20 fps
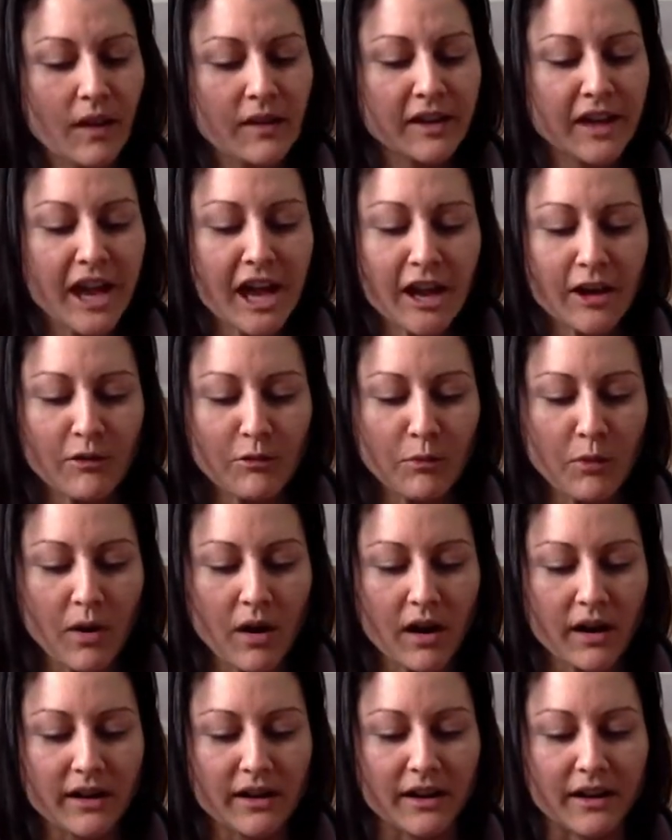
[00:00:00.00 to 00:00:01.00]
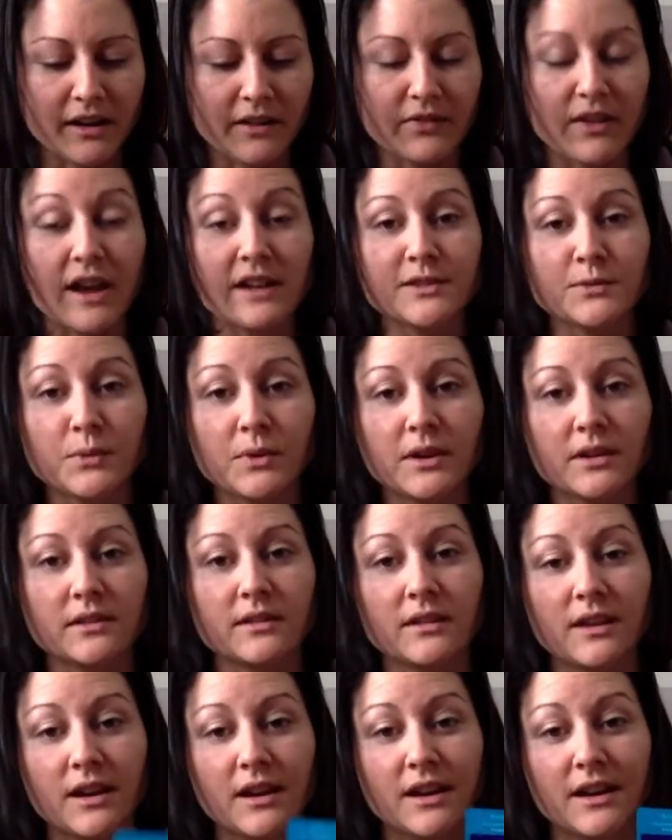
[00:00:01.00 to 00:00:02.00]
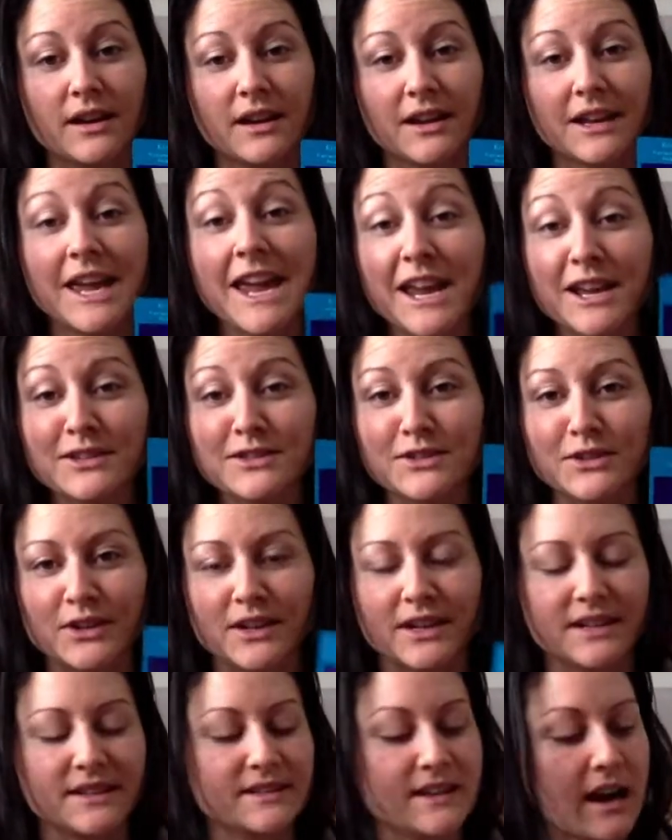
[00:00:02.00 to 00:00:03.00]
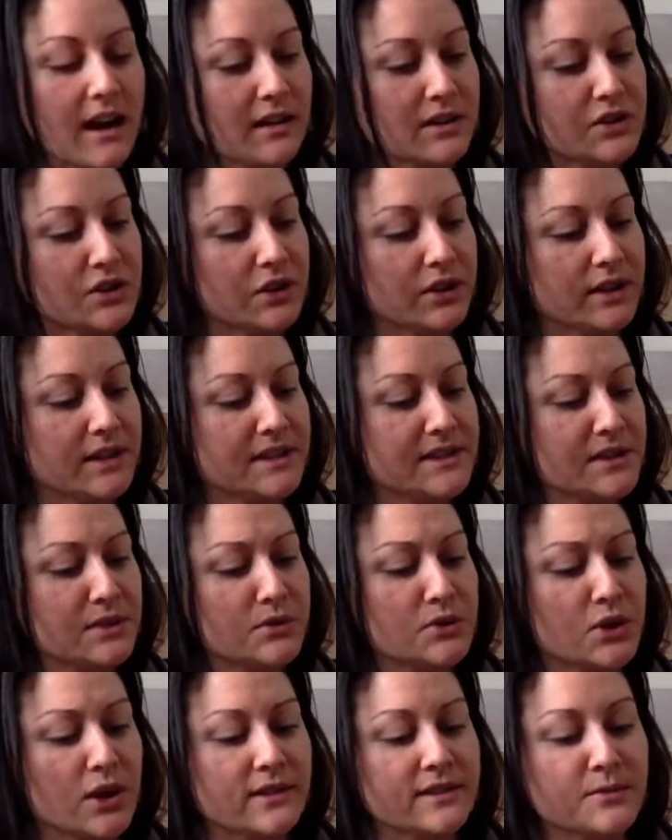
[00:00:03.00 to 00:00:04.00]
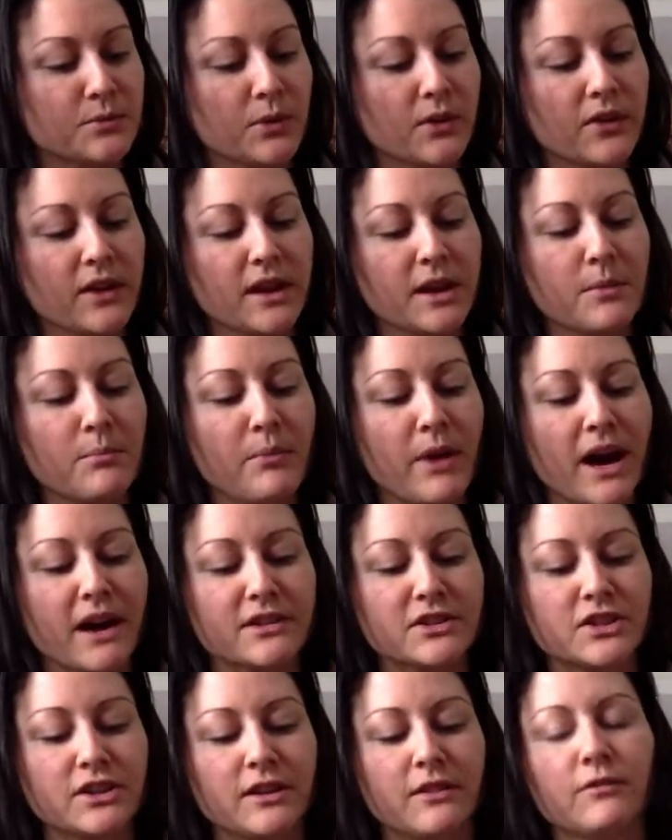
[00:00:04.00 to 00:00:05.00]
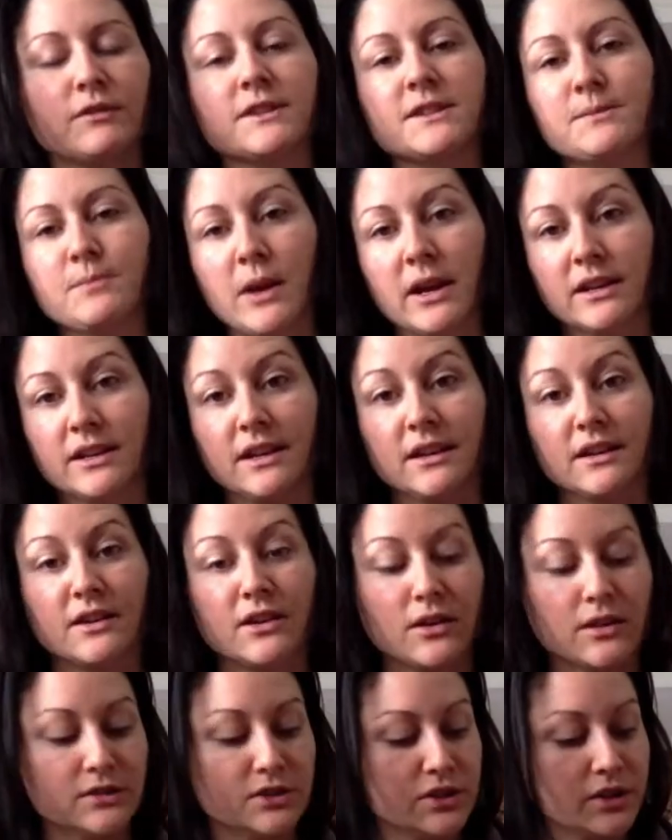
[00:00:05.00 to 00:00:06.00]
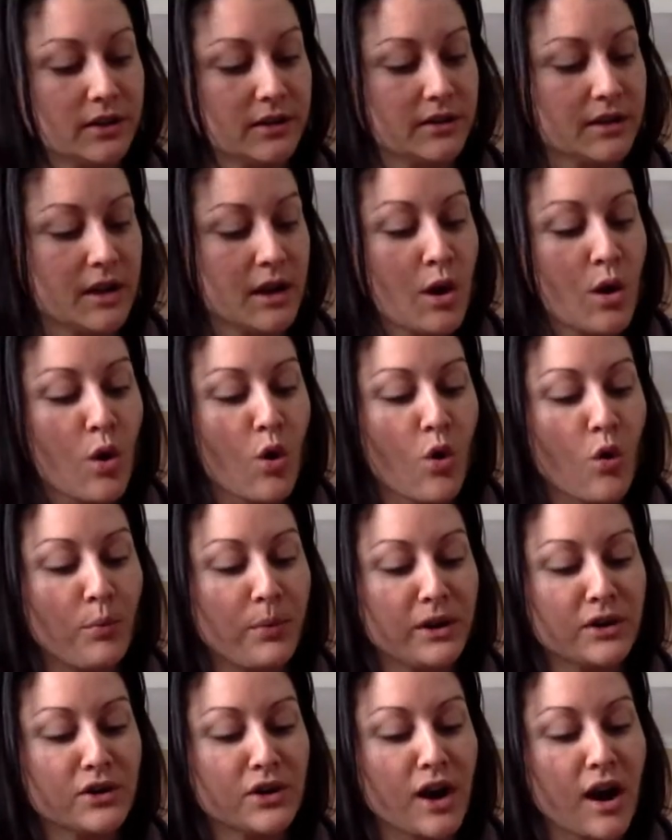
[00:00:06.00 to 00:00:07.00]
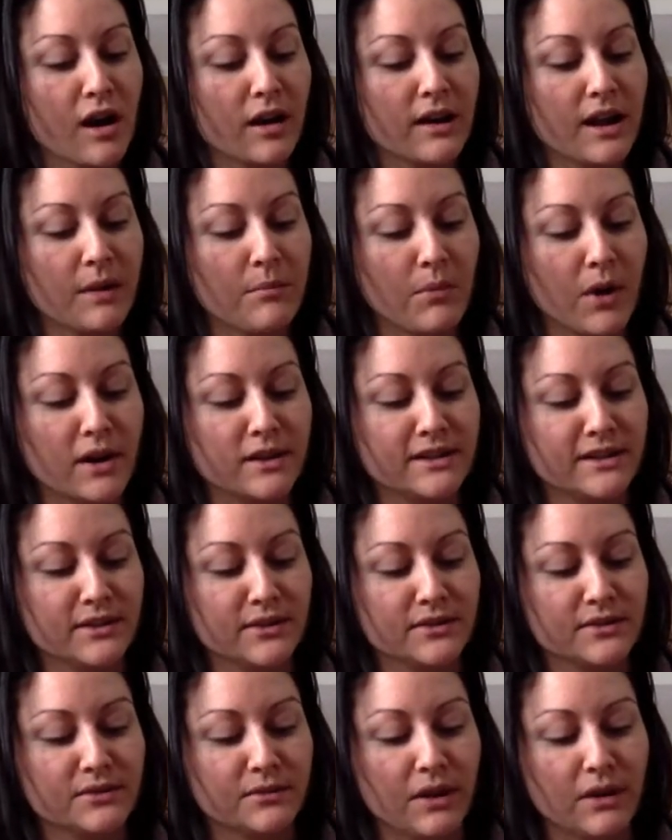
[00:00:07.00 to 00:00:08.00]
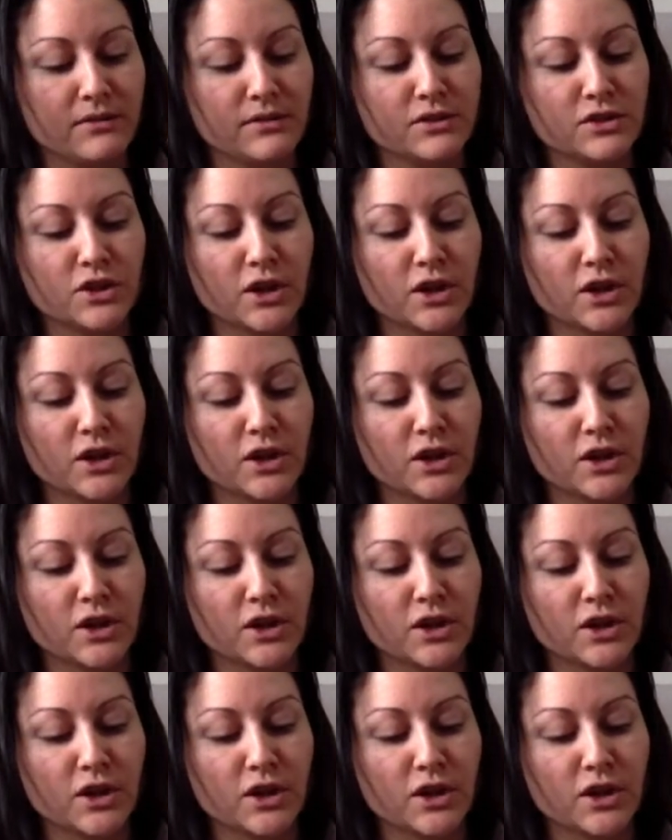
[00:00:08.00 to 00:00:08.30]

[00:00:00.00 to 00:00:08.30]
King of Water, that's what Cancer is, actually. So trustworthy, compassionate, respected, cultured, open your heart and mind to those around you,